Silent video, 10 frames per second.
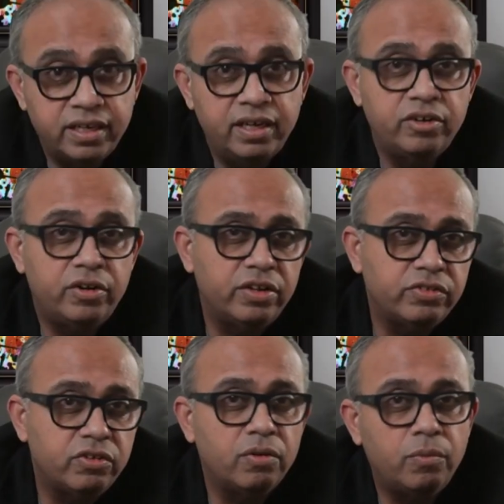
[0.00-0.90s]
to
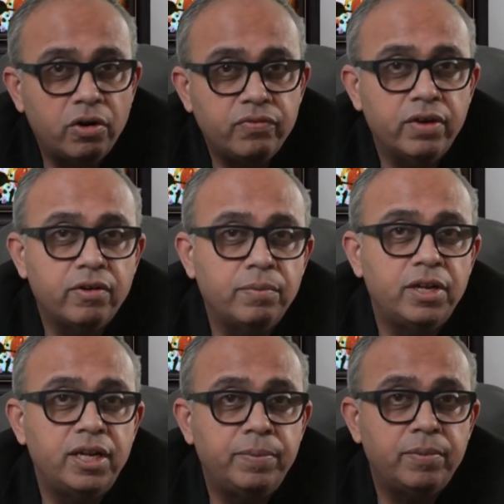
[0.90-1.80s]
restore more favorable
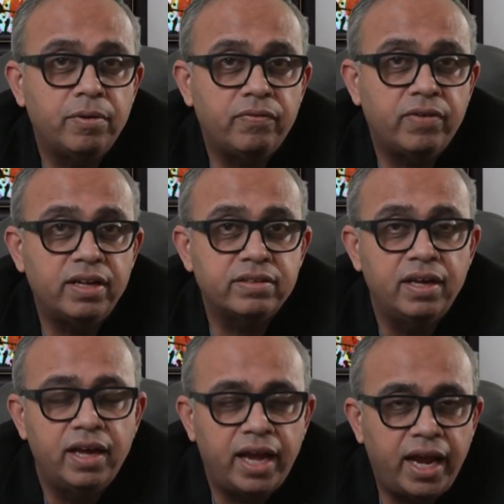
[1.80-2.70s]
lipid profiles
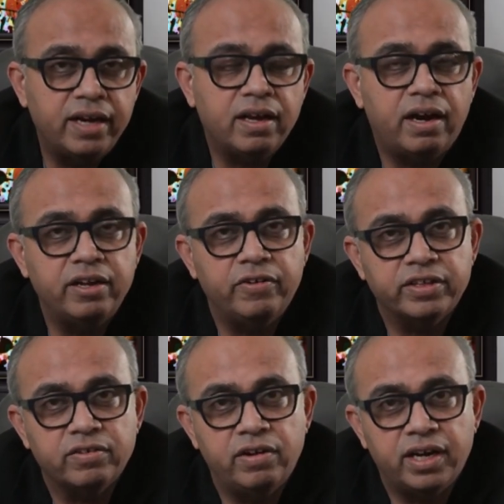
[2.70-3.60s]
and
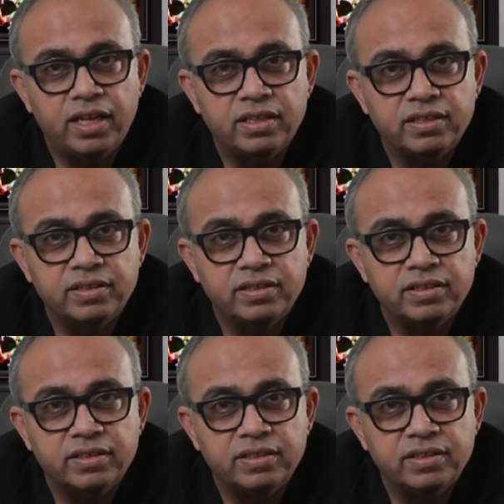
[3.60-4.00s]
cardiovascular health.